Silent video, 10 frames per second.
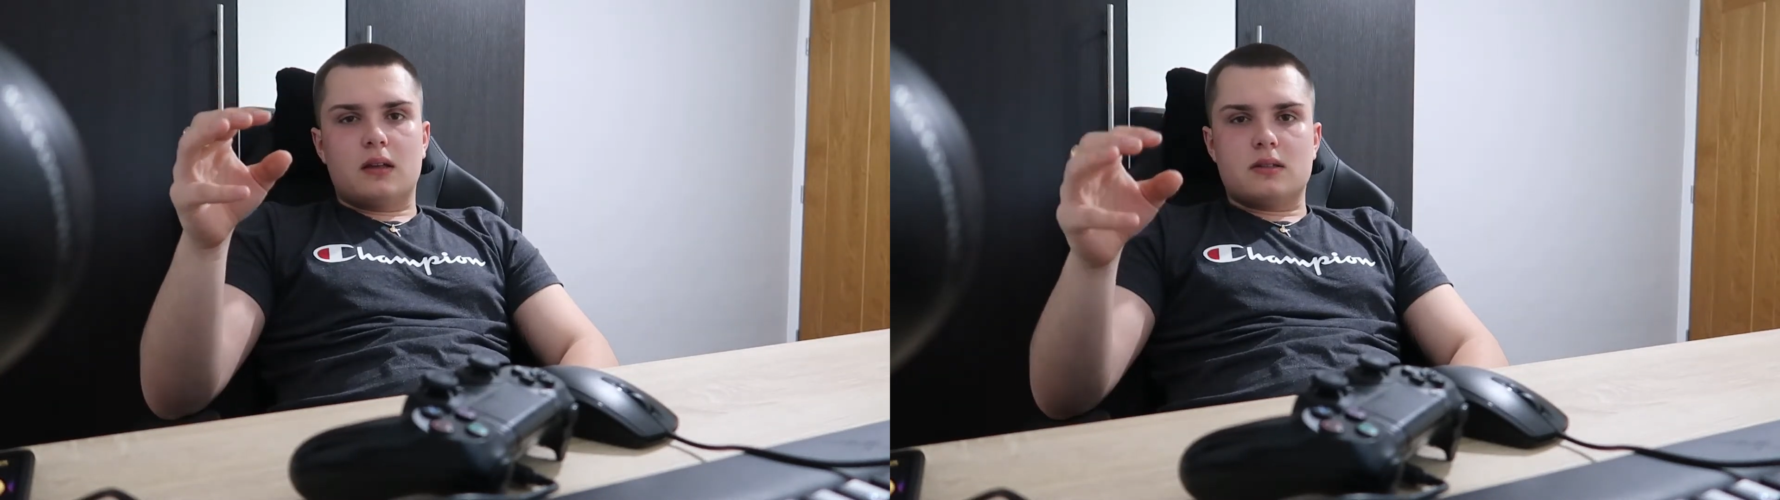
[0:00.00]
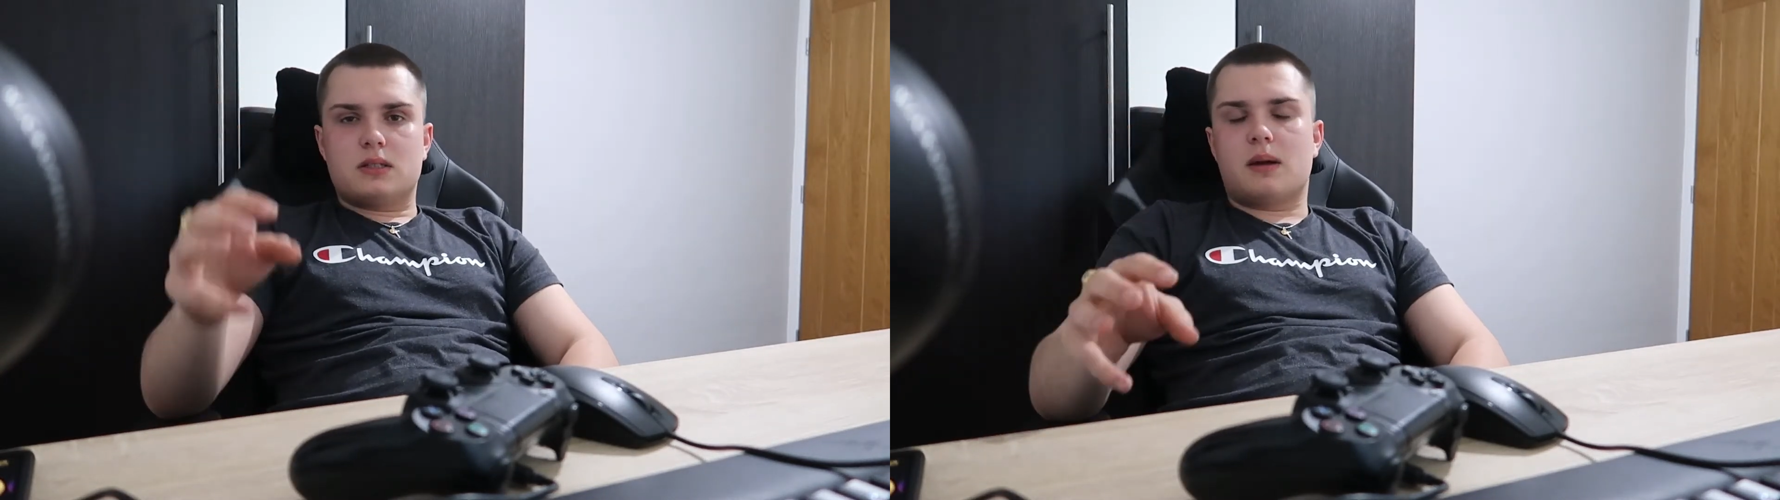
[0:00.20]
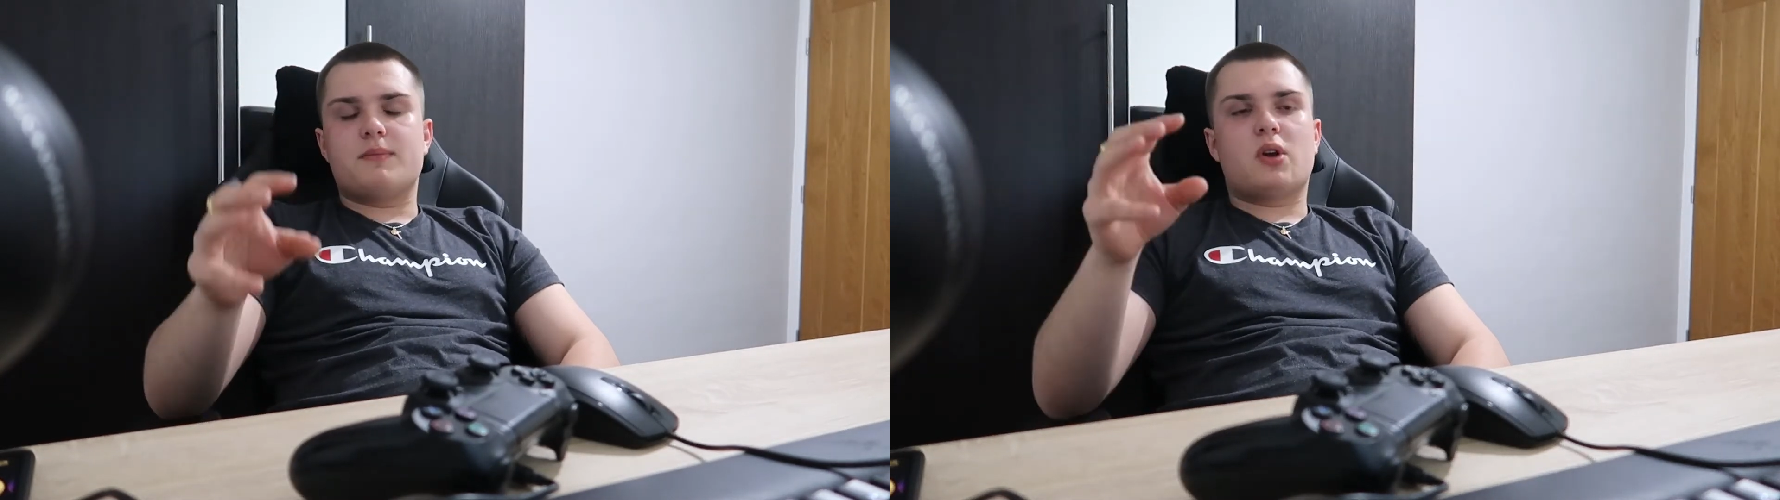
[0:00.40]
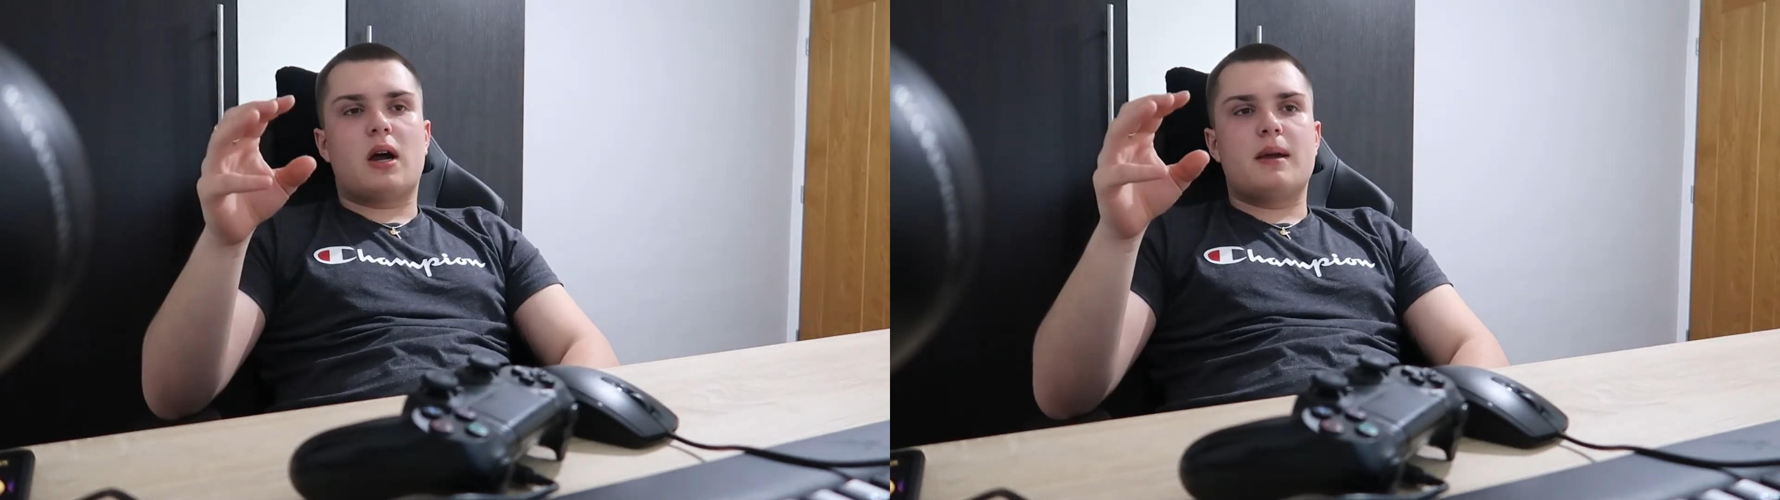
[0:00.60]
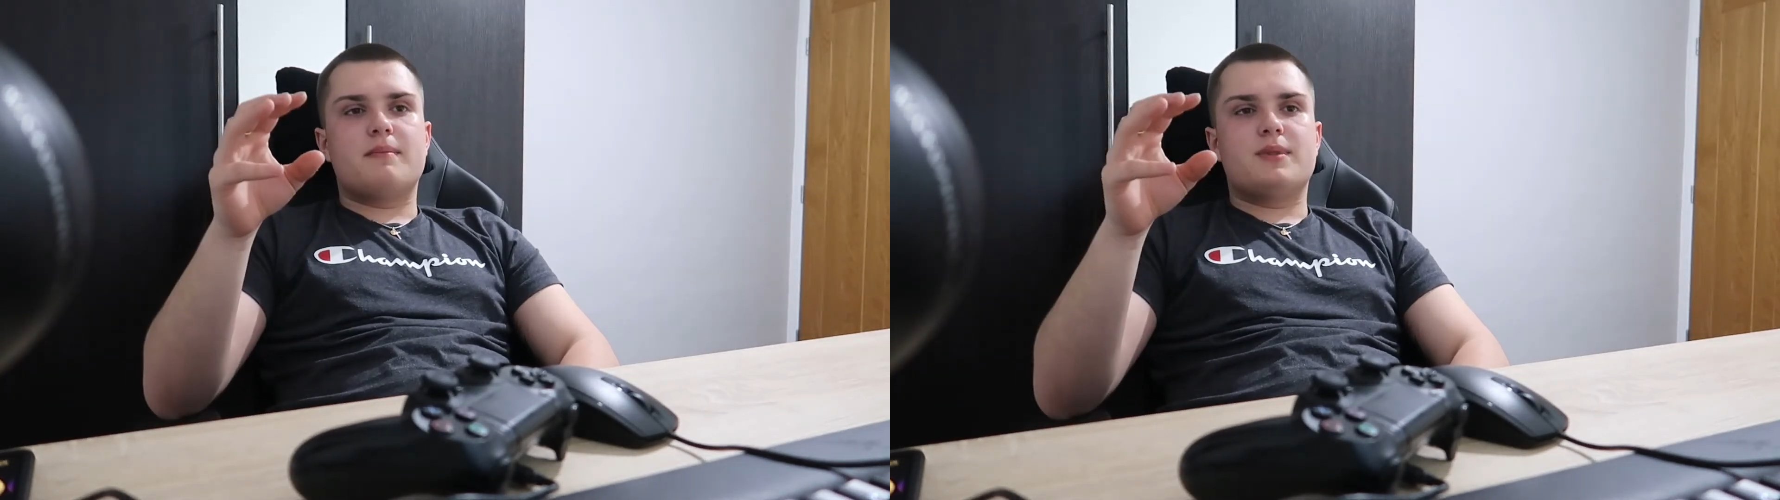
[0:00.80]

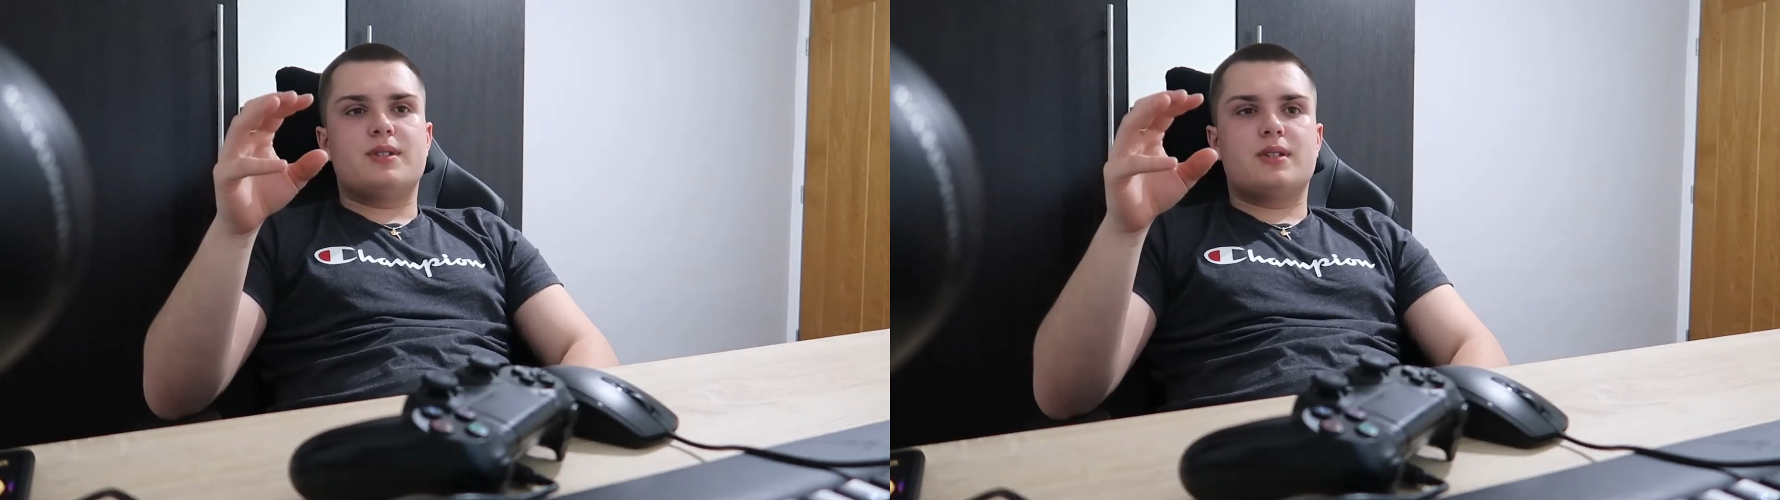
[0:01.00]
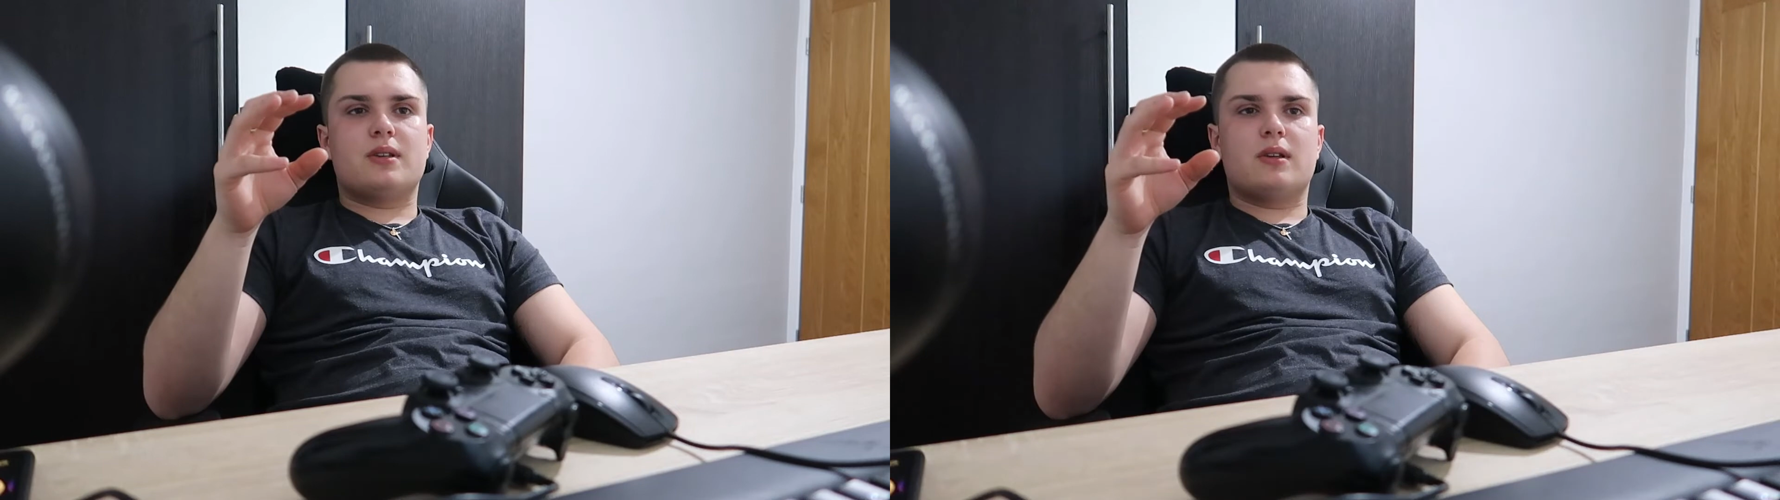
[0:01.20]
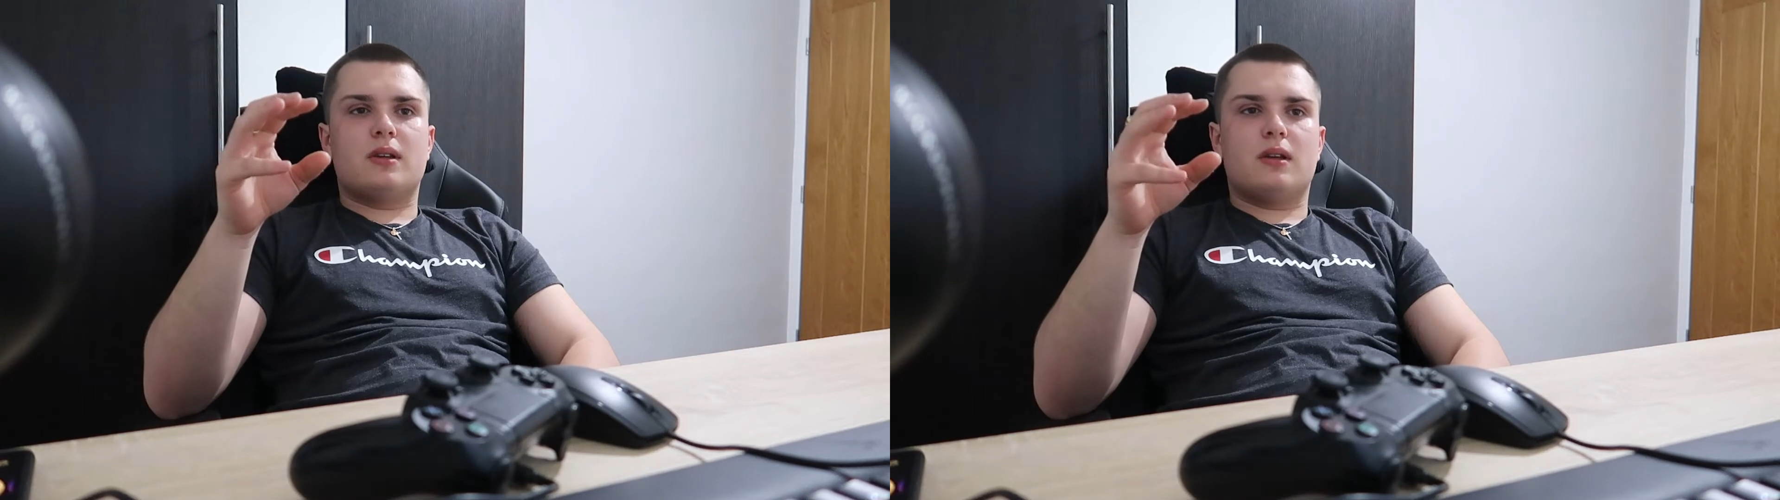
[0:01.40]
Sometimes